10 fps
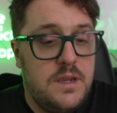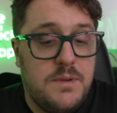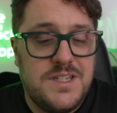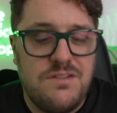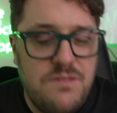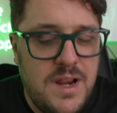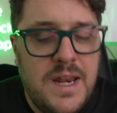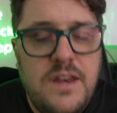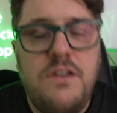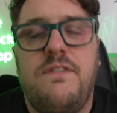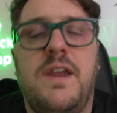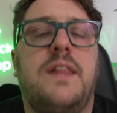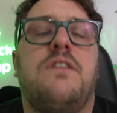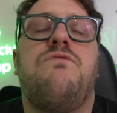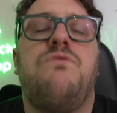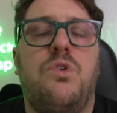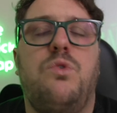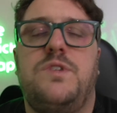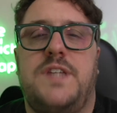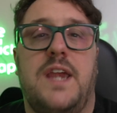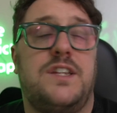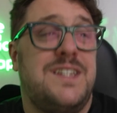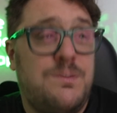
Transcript: Because I really do think the rules section